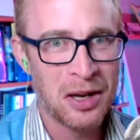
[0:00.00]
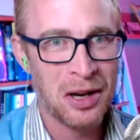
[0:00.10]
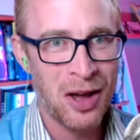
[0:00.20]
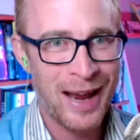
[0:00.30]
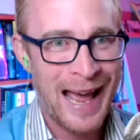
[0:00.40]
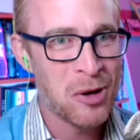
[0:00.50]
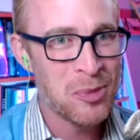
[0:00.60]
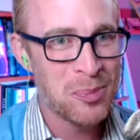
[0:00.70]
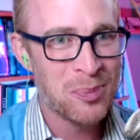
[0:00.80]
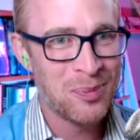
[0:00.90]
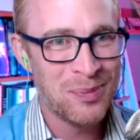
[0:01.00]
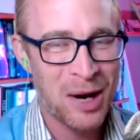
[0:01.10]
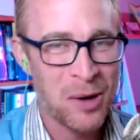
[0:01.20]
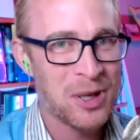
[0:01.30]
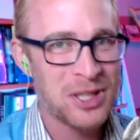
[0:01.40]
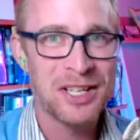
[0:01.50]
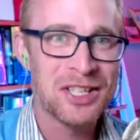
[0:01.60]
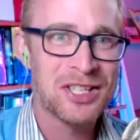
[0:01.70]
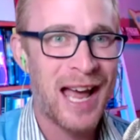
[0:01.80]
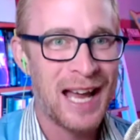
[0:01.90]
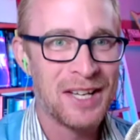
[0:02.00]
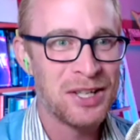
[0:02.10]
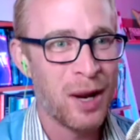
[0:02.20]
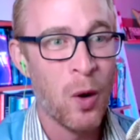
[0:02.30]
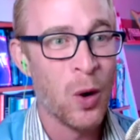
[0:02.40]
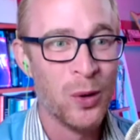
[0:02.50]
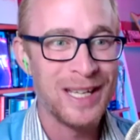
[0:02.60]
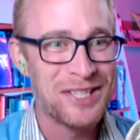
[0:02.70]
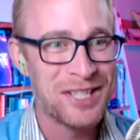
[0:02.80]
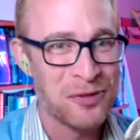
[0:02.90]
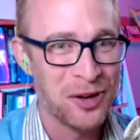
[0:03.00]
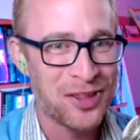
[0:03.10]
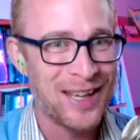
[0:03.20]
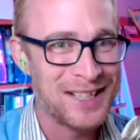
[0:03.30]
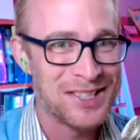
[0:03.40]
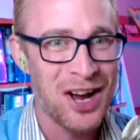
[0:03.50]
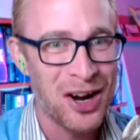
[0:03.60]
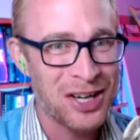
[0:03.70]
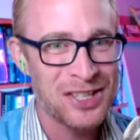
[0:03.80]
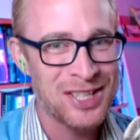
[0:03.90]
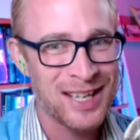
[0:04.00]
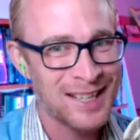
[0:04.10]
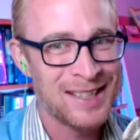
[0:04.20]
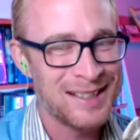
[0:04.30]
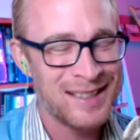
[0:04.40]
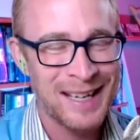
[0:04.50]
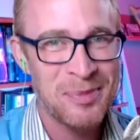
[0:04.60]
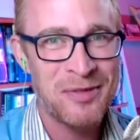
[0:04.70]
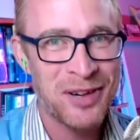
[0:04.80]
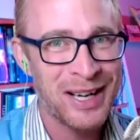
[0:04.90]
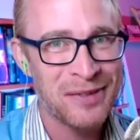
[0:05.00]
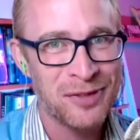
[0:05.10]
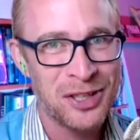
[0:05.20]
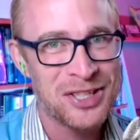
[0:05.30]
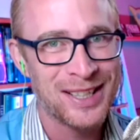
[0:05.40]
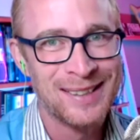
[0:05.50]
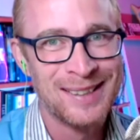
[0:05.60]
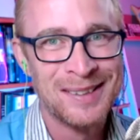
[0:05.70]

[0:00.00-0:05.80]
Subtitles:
like help us understand, you know, what all these different things are, because it can be very confusing.